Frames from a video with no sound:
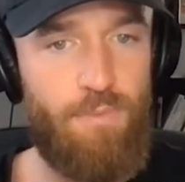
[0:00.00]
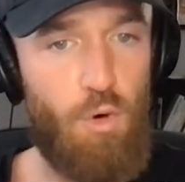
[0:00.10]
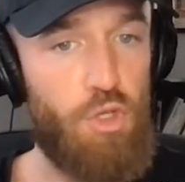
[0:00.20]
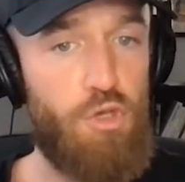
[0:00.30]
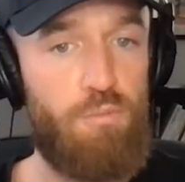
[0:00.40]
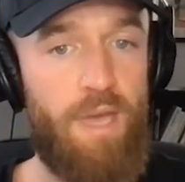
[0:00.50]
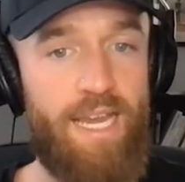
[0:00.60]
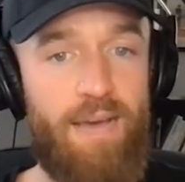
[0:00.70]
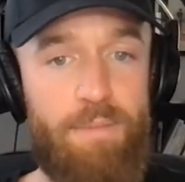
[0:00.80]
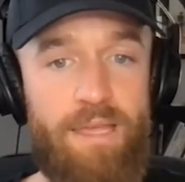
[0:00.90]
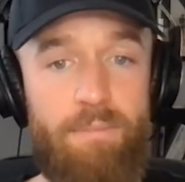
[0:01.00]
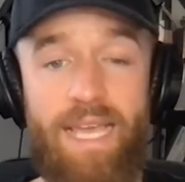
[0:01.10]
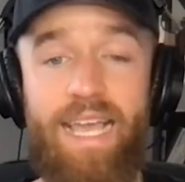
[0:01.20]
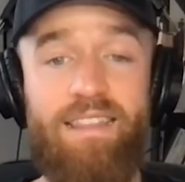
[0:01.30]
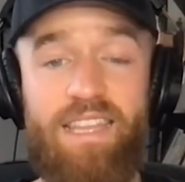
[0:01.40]
or you may not be
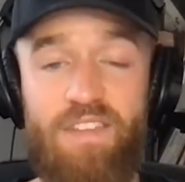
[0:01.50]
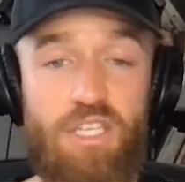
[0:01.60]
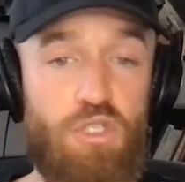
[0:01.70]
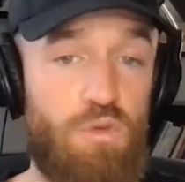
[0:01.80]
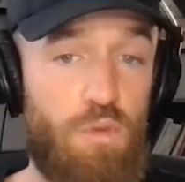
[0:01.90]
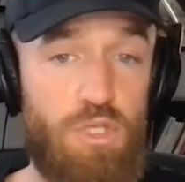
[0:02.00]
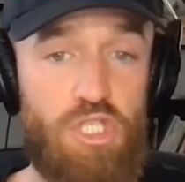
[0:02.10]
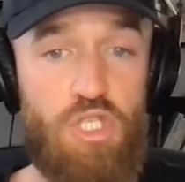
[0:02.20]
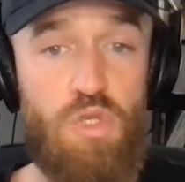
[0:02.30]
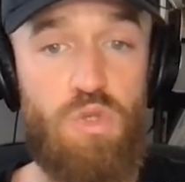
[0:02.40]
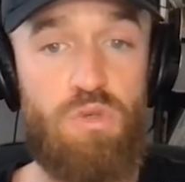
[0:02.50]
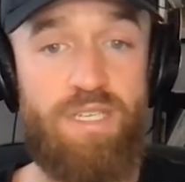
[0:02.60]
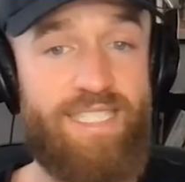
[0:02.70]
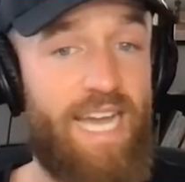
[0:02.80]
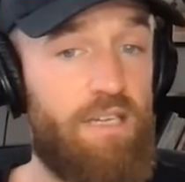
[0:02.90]
making a living doing what you
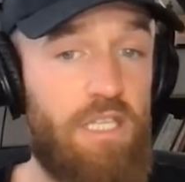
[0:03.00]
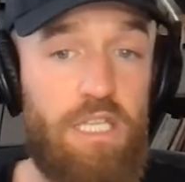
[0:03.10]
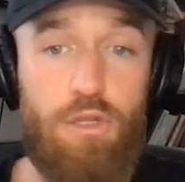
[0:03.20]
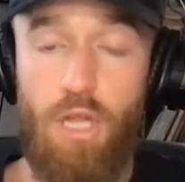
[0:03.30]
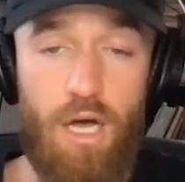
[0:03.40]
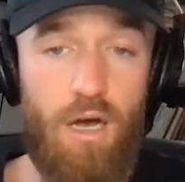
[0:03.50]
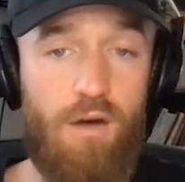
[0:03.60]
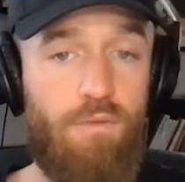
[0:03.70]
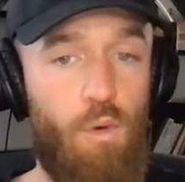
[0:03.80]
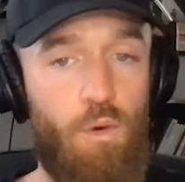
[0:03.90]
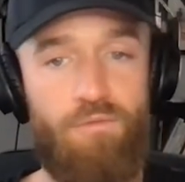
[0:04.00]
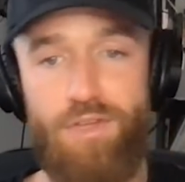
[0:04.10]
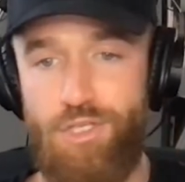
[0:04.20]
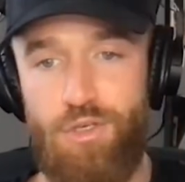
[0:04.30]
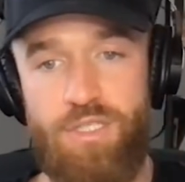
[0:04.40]
exactly love or
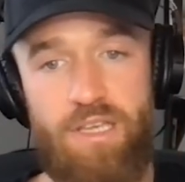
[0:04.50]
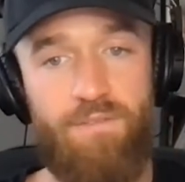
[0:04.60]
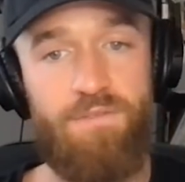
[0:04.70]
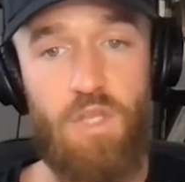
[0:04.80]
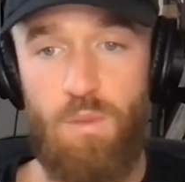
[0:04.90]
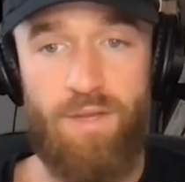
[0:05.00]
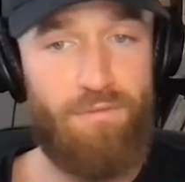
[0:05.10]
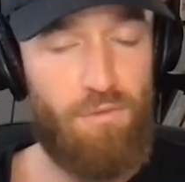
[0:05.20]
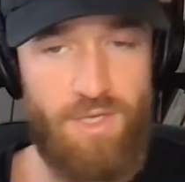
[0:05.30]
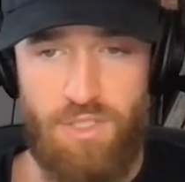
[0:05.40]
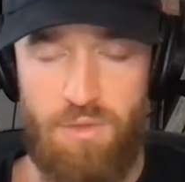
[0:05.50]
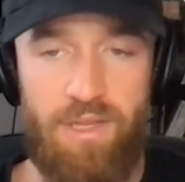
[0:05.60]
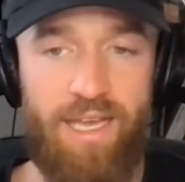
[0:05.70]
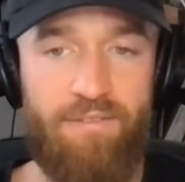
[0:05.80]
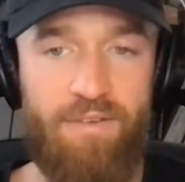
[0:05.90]
vision yourself doing for the rest of your
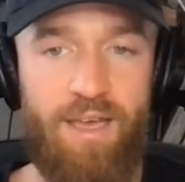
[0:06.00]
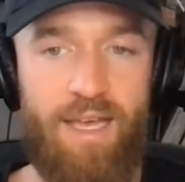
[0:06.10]
life,